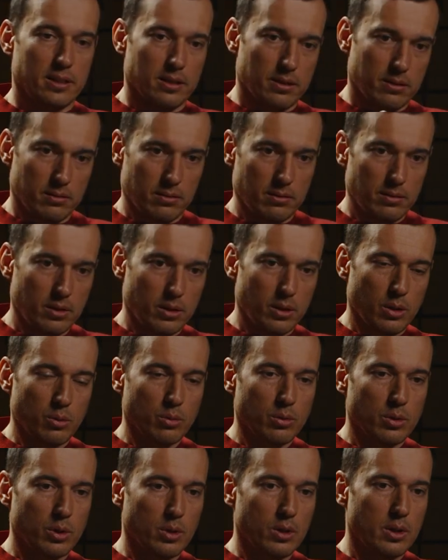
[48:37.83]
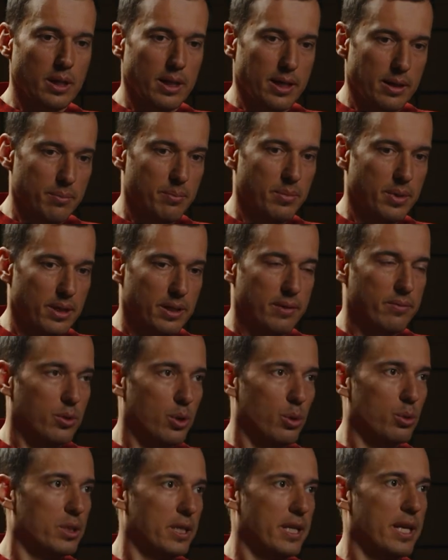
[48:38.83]
And you know, I believe
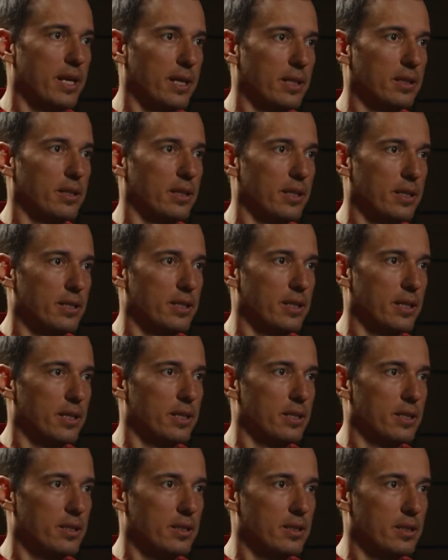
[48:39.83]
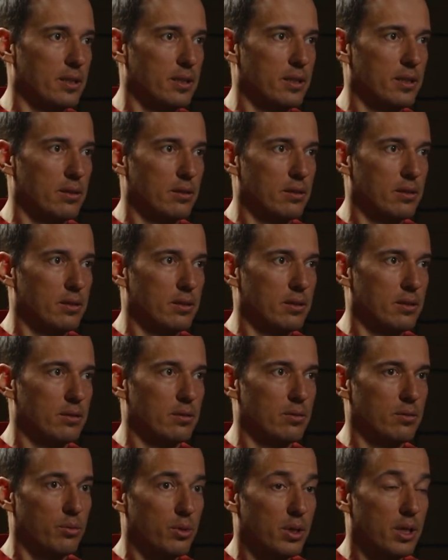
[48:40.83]
those characteristics
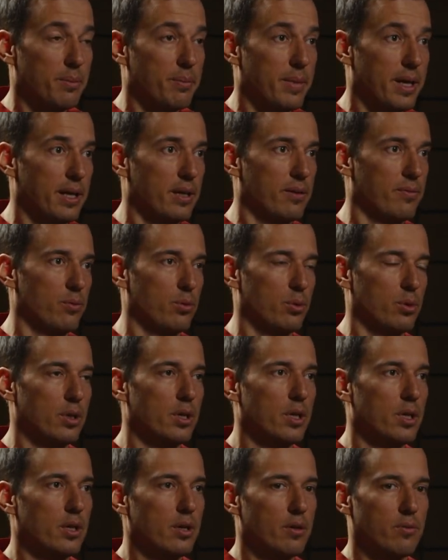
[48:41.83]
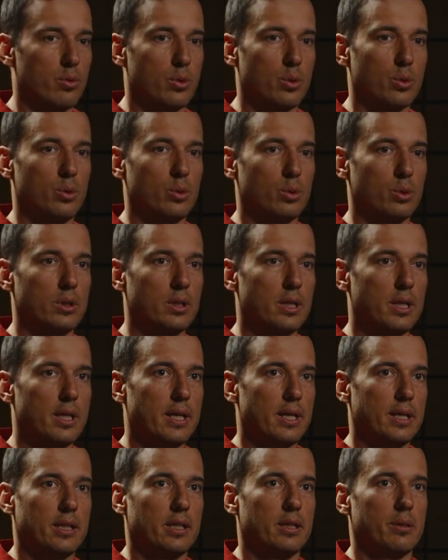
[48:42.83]
really make for a good
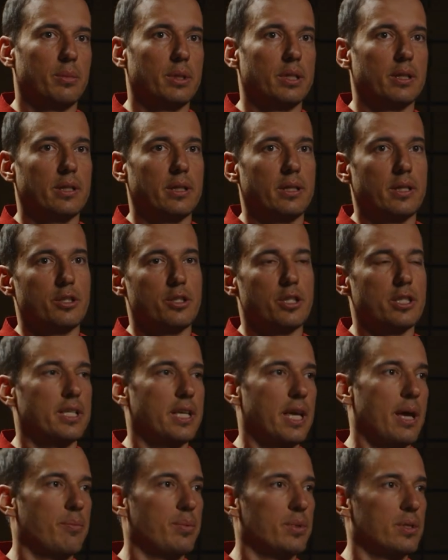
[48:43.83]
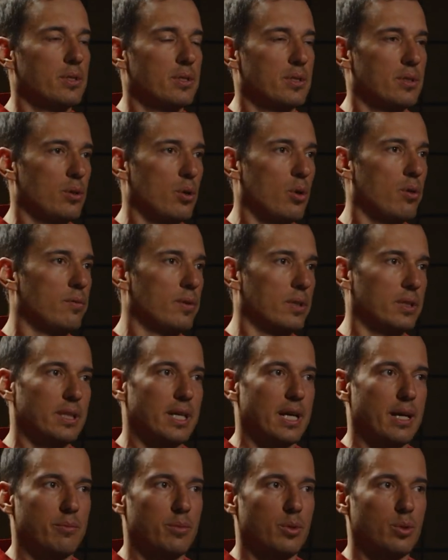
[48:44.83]
leader. But it just happens over
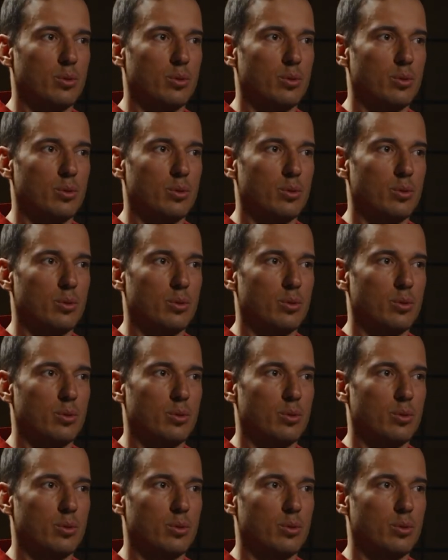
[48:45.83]
time.